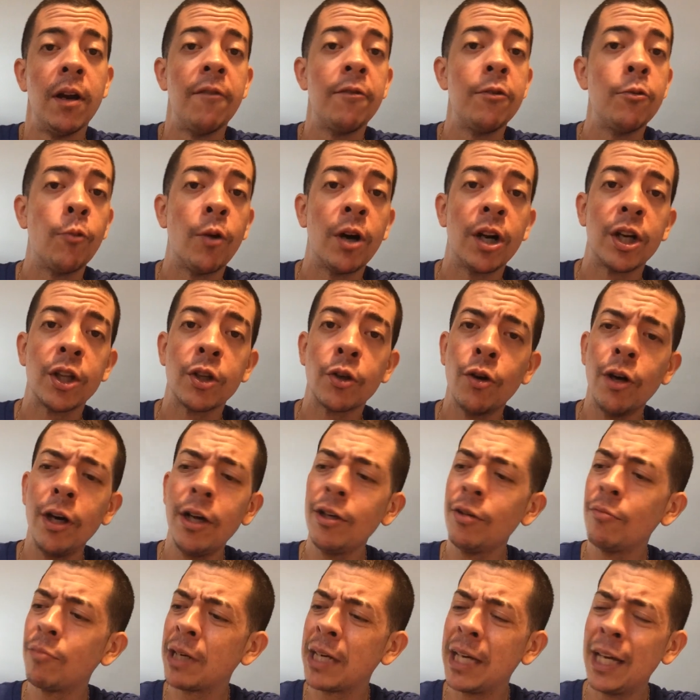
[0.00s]
And if you want to go,
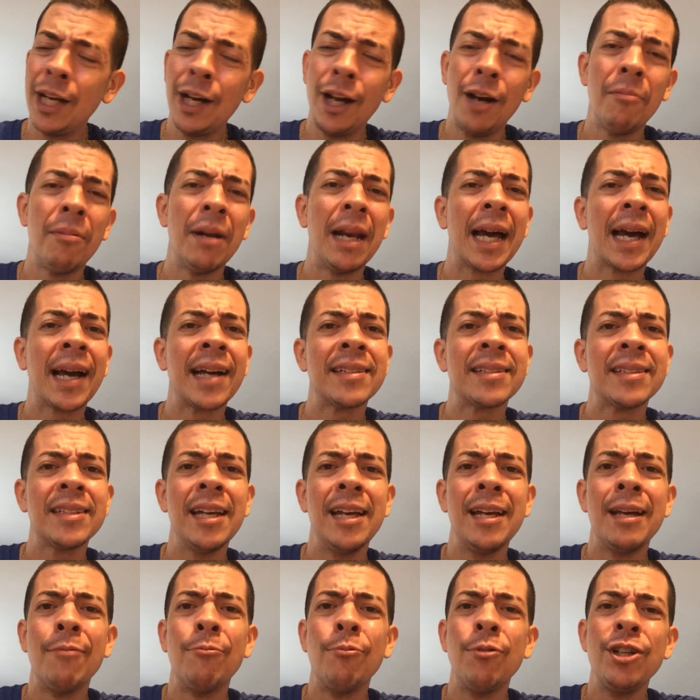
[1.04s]
get up. And like I
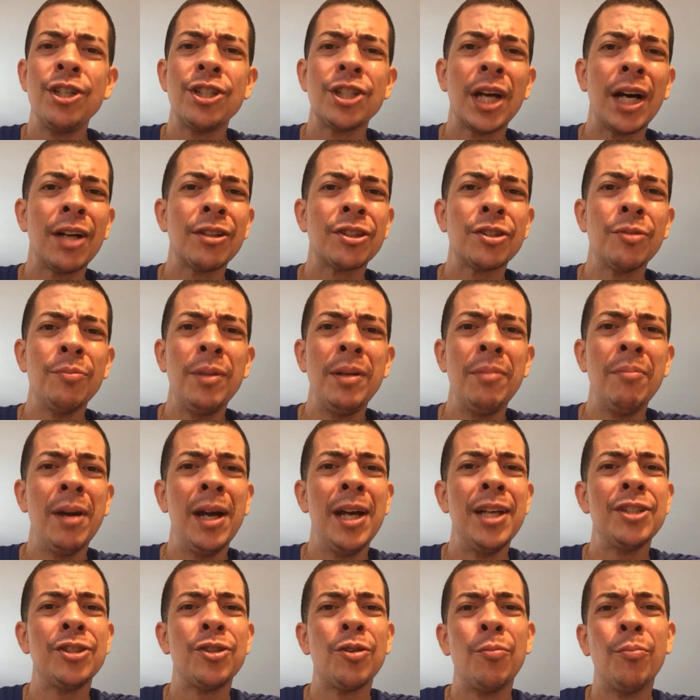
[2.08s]
said, reach out to me, man.
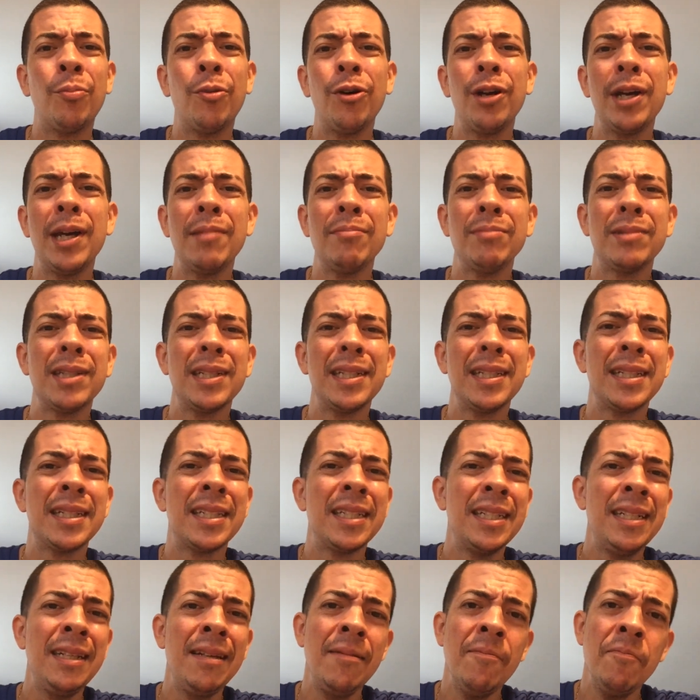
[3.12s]
It's your boy M to the
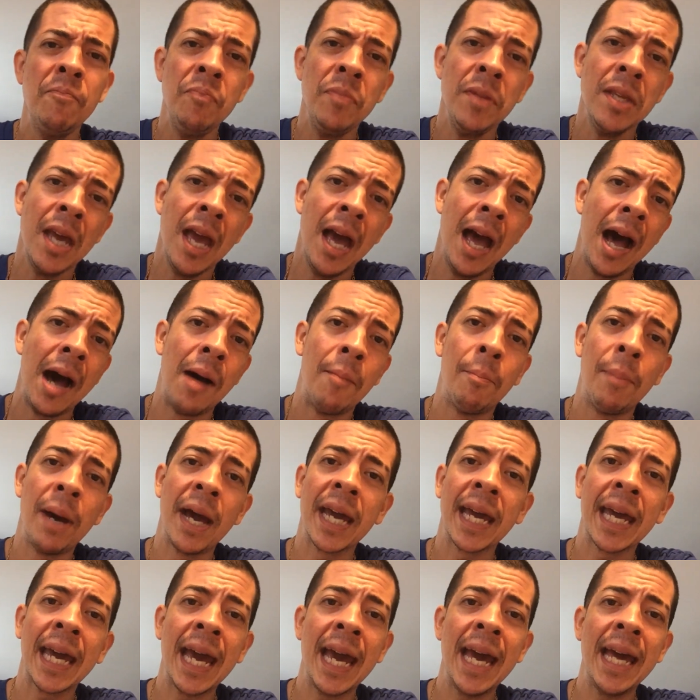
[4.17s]
T. I'm
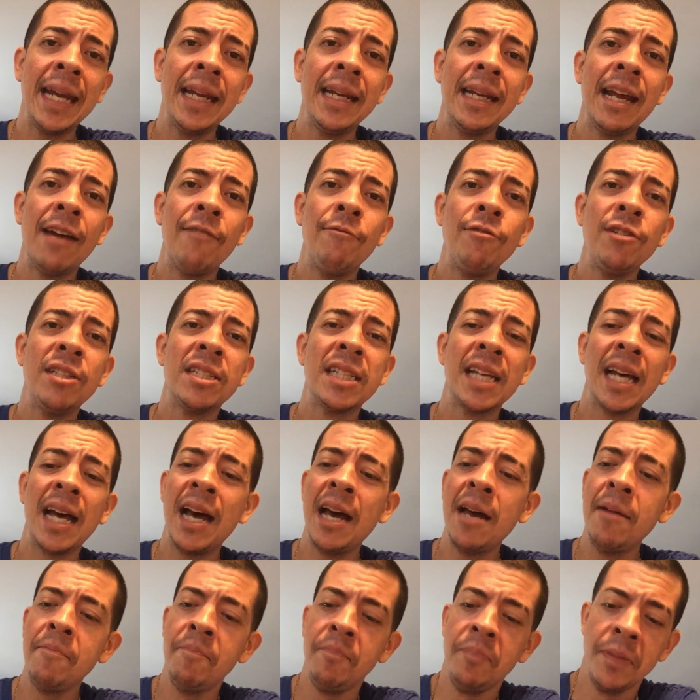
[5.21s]
back at it every
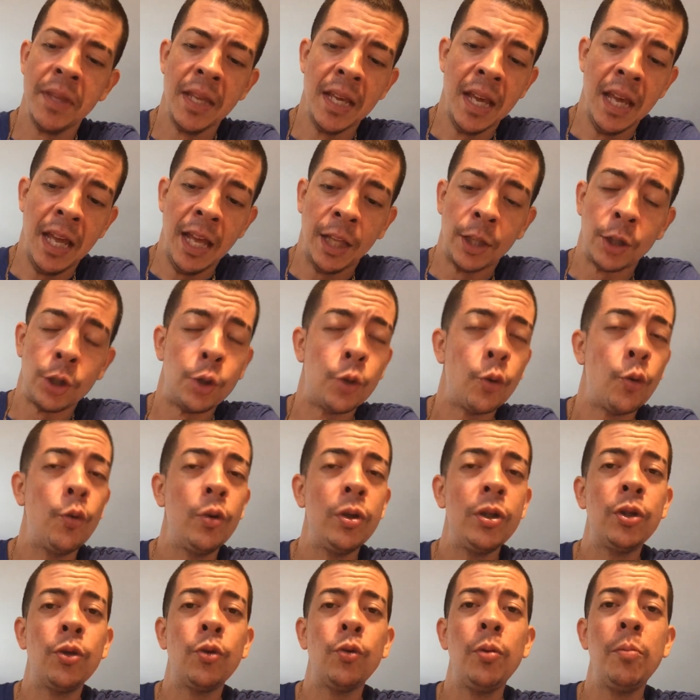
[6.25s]
time,
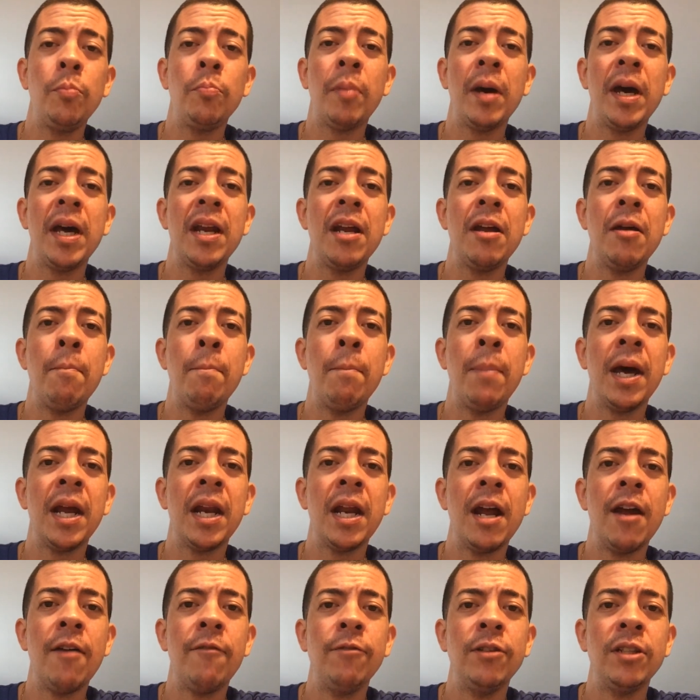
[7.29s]
doing, doing better and
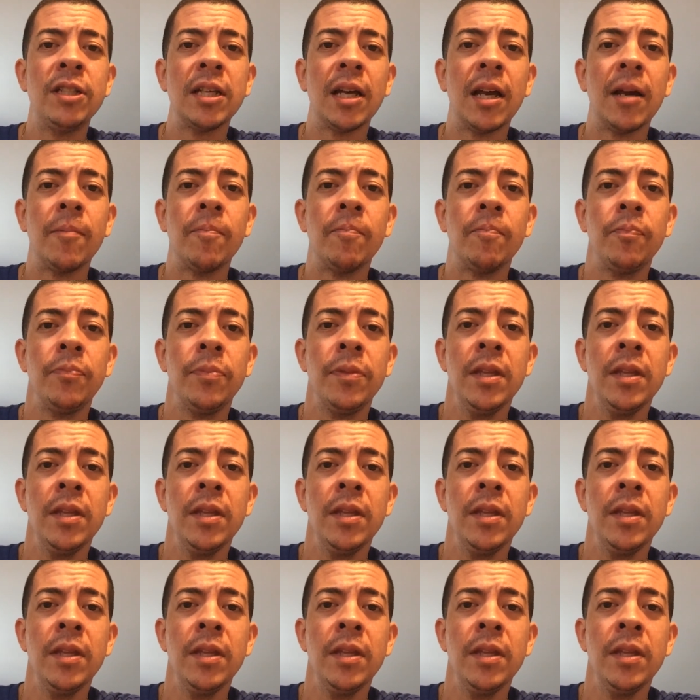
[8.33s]
better every time.